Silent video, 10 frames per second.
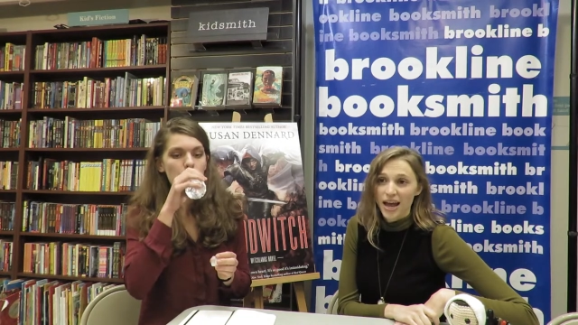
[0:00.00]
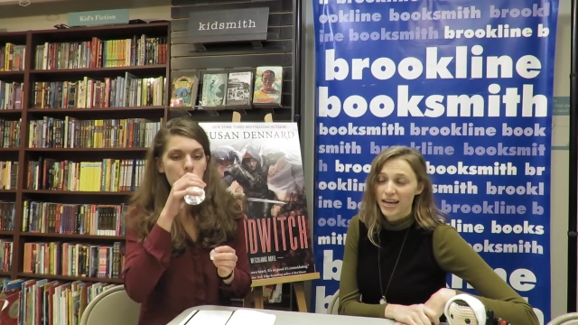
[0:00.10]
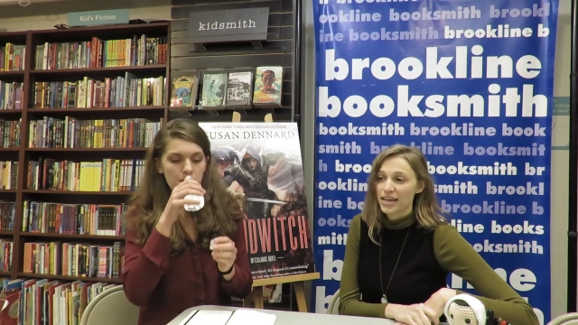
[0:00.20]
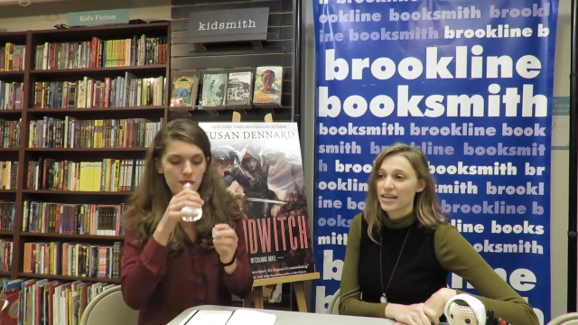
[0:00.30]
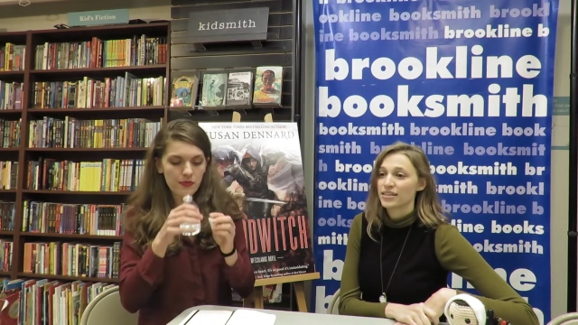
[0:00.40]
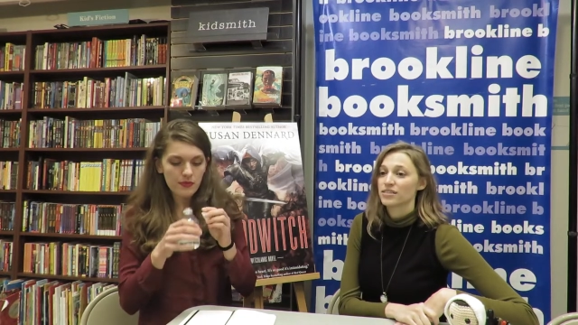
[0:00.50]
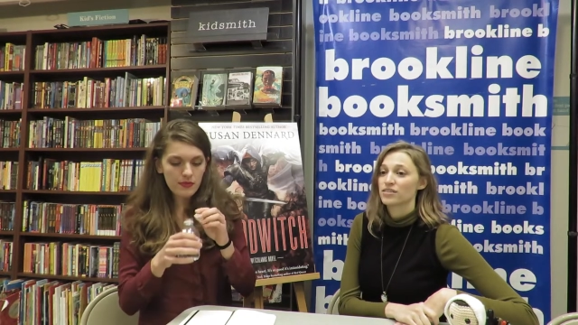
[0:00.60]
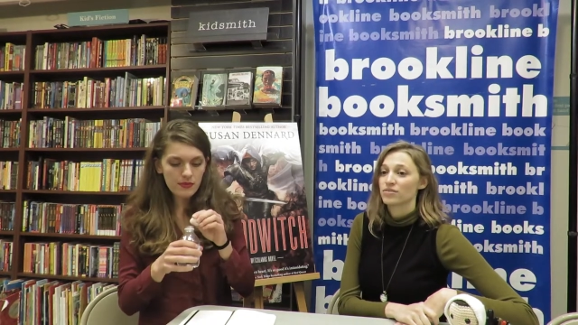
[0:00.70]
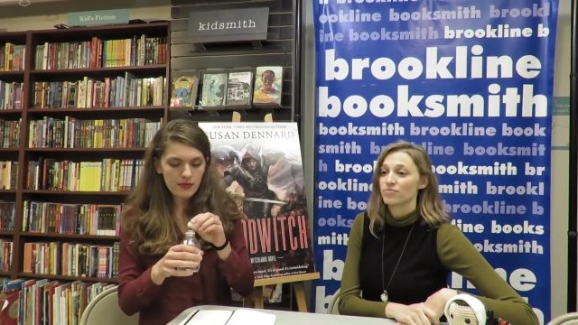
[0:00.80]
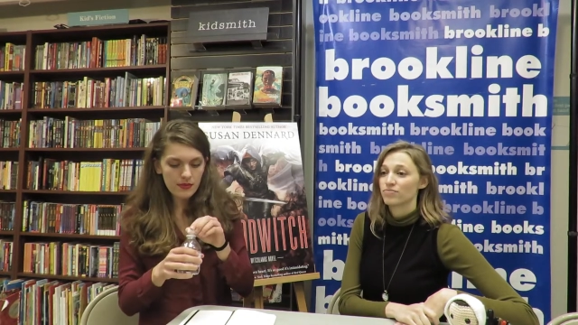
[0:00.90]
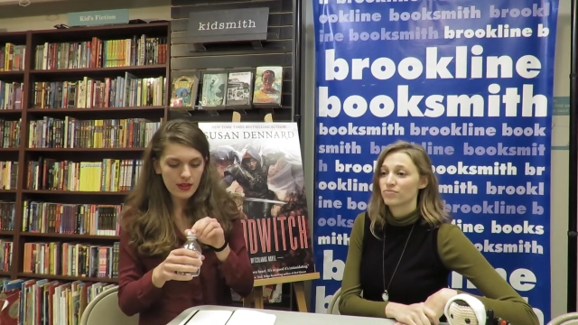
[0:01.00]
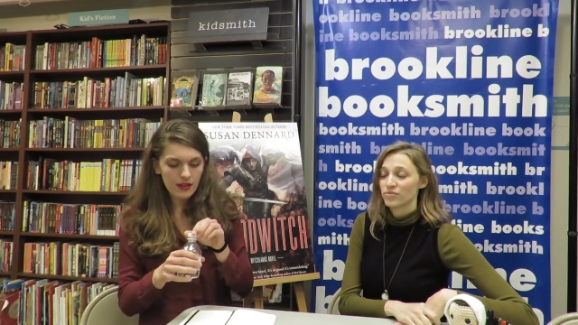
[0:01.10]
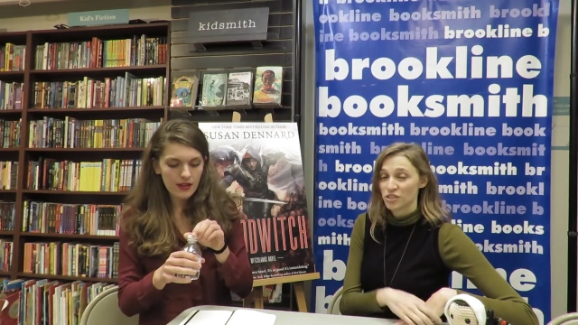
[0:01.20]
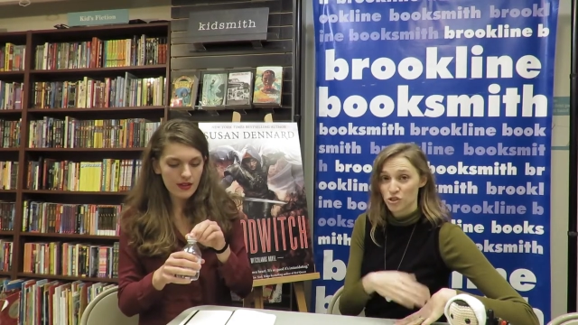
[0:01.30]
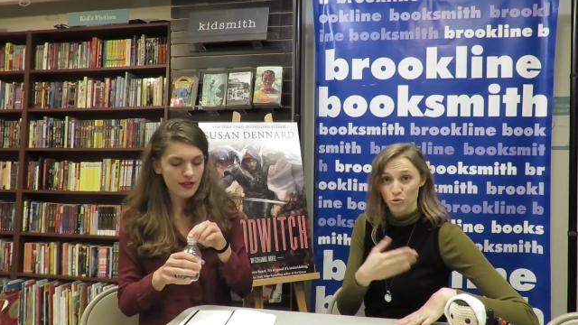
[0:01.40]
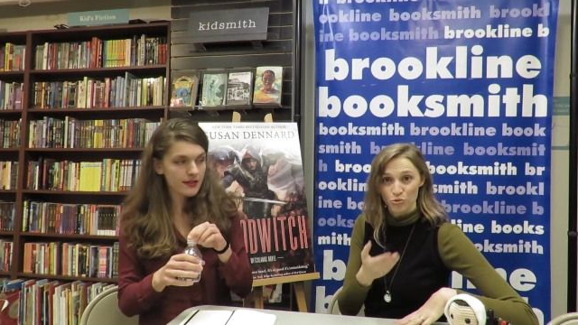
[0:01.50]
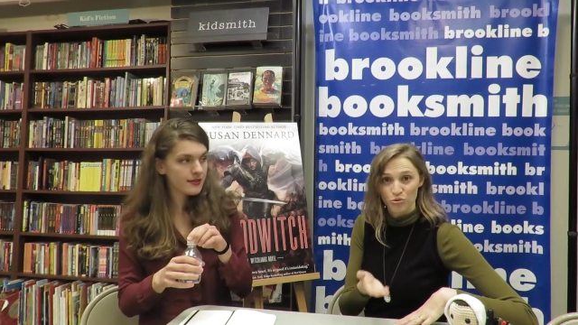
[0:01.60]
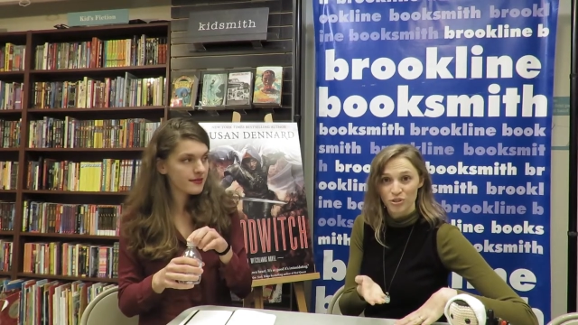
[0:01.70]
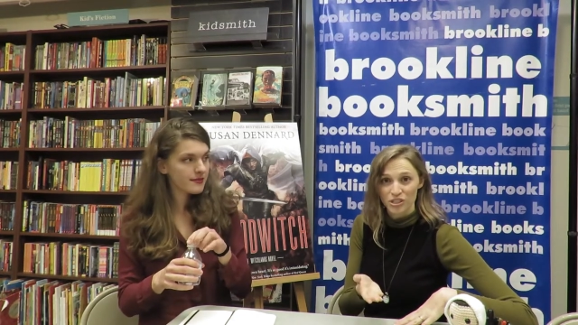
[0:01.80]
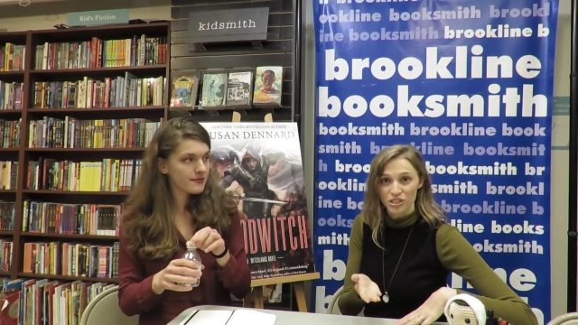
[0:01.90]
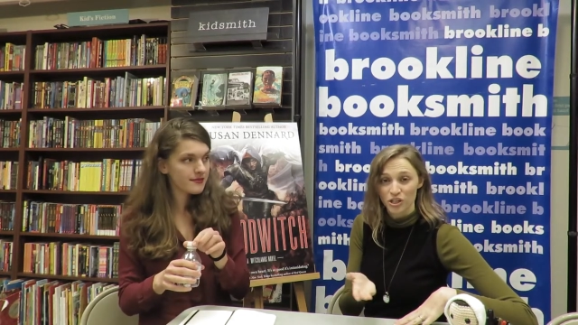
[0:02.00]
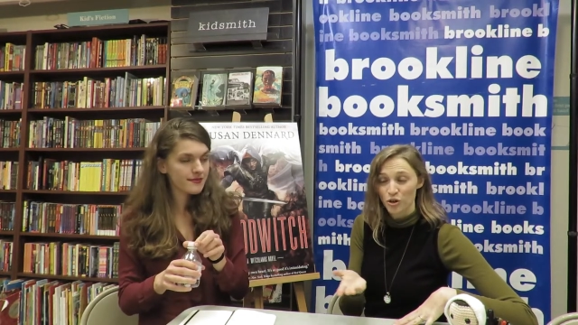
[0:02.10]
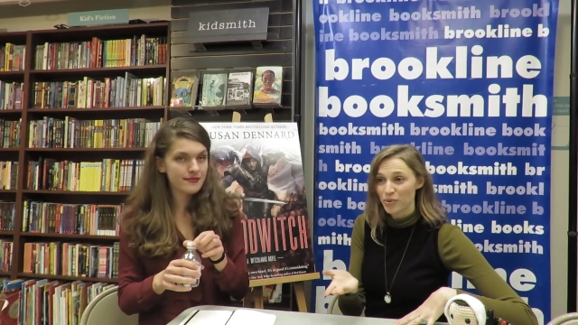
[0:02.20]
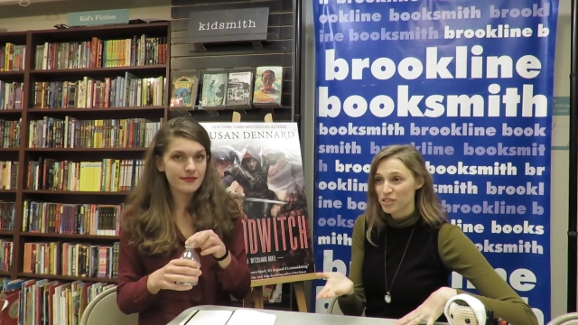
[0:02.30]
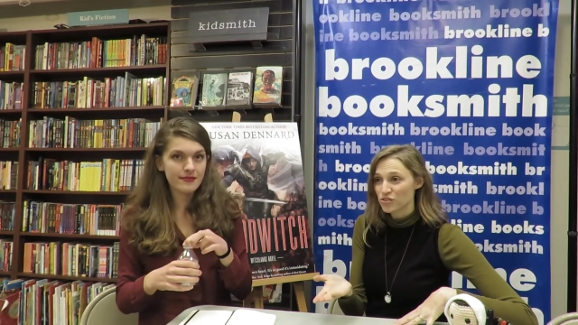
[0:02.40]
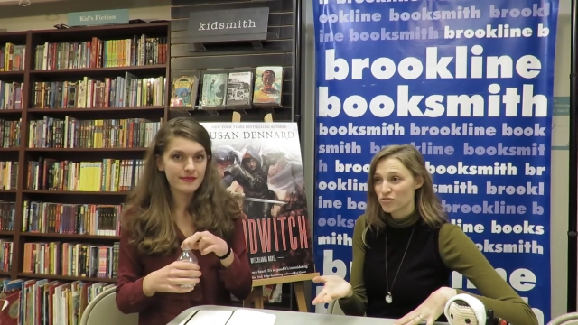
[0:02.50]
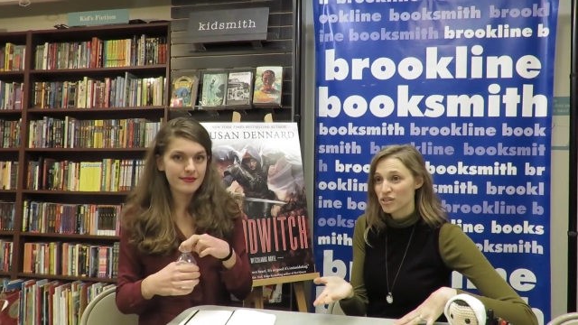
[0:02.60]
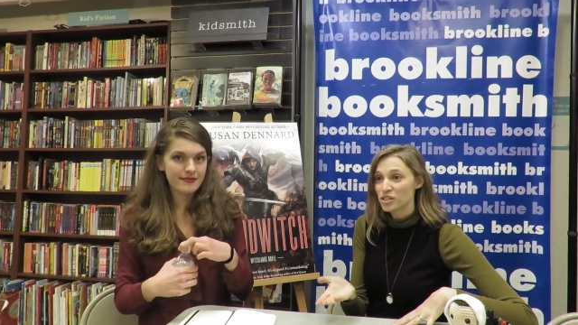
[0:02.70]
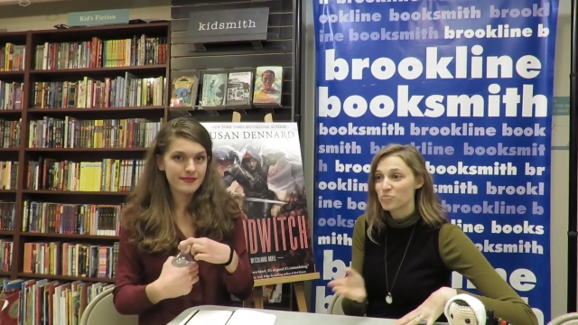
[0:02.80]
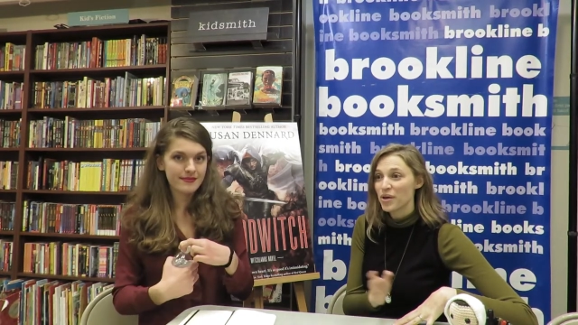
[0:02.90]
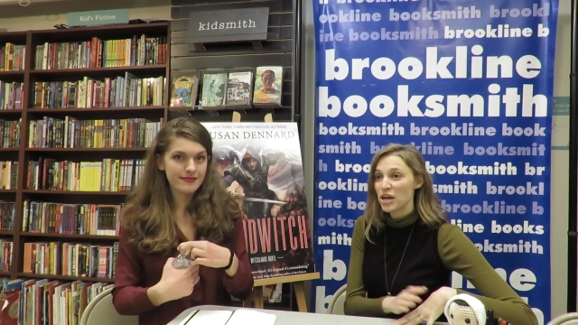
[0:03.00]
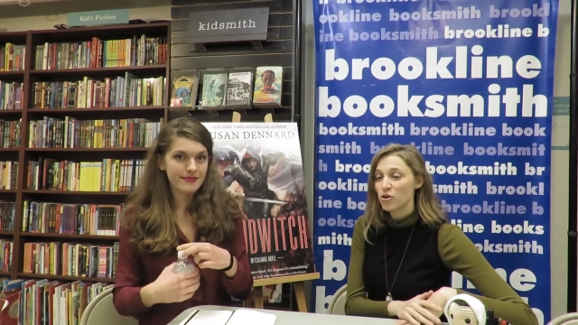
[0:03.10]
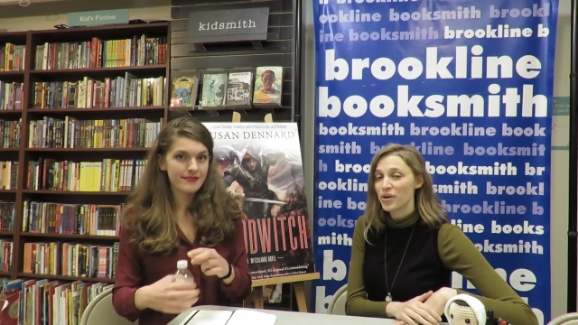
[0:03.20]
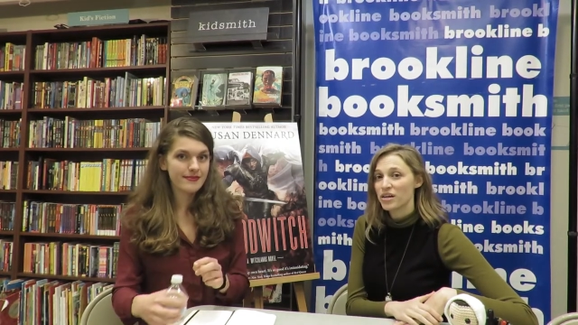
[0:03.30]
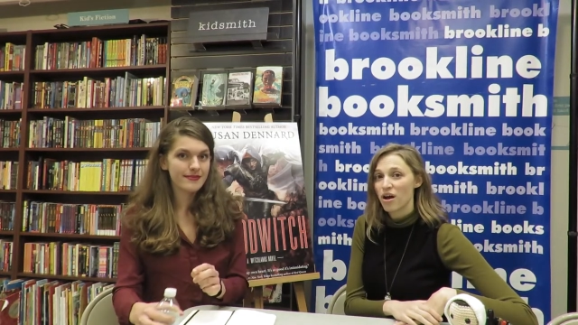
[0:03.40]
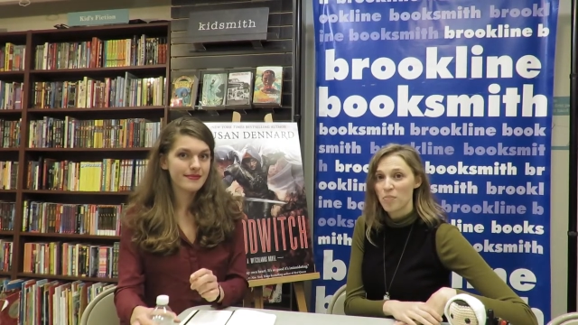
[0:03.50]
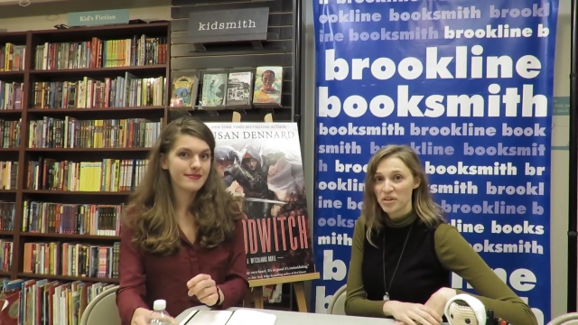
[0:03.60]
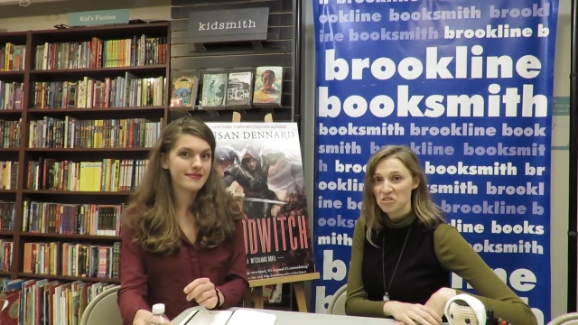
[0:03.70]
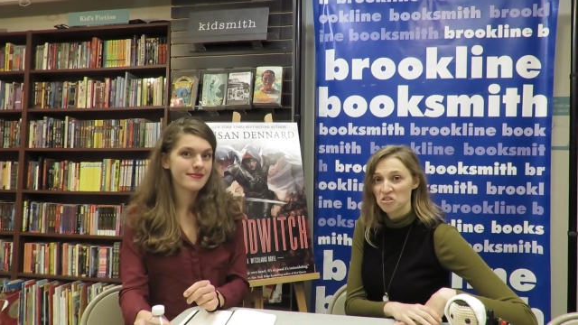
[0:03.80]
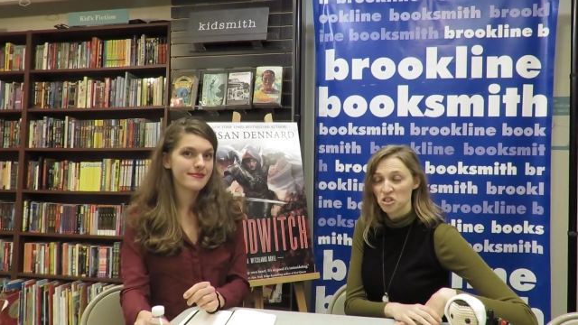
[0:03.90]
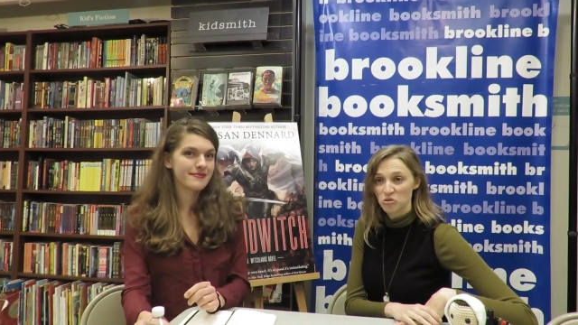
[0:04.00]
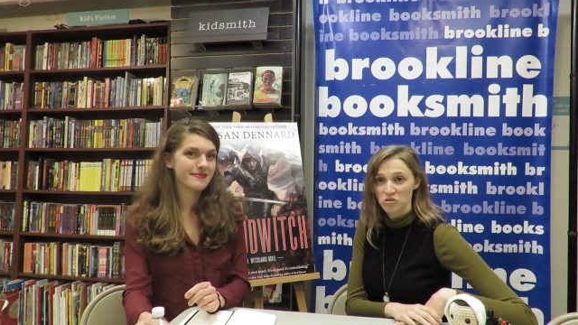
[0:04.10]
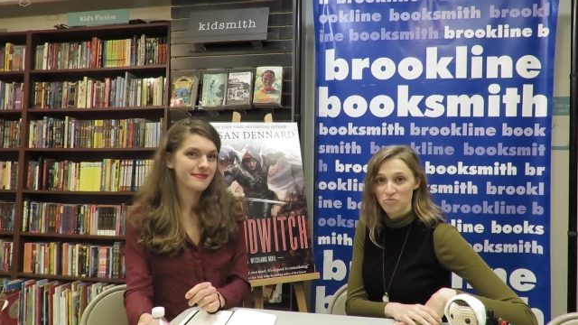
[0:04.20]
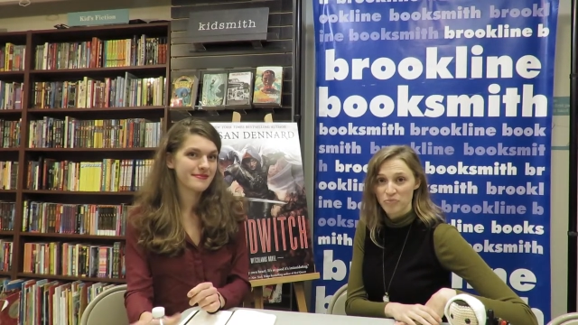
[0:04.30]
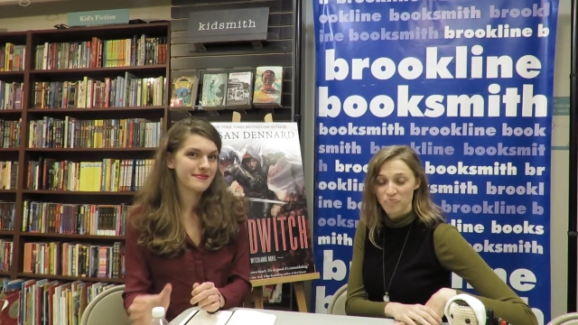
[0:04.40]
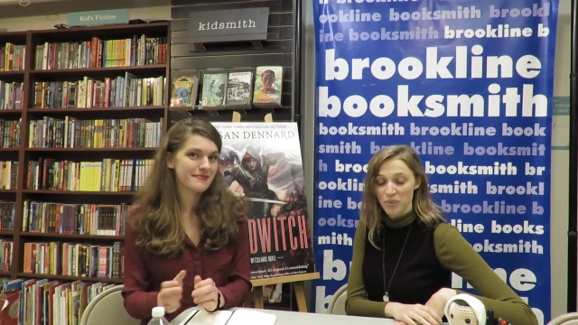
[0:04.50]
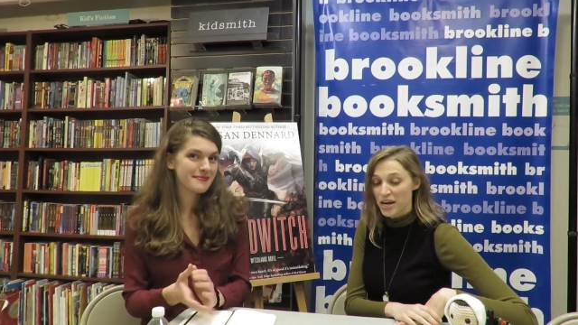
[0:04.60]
Speaker 1: and this Truthwitch and her best friend may or may not be the chosen